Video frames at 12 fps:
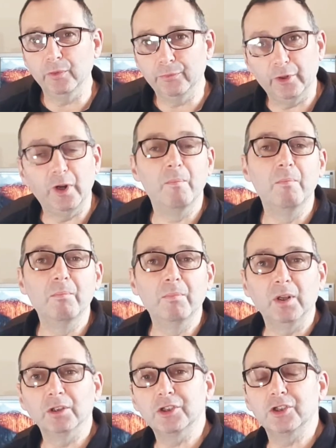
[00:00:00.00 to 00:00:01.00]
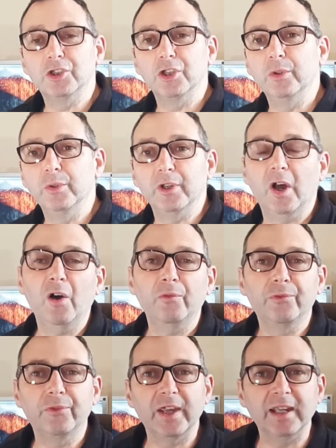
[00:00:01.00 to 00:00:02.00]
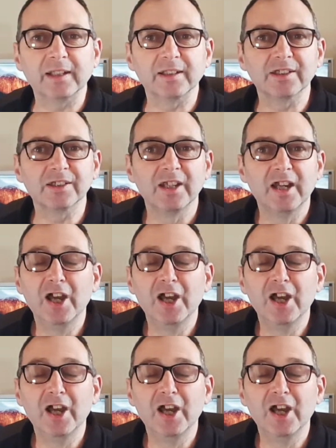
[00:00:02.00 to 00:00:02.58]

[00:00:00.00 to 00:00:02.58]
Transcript: for a multitude of things.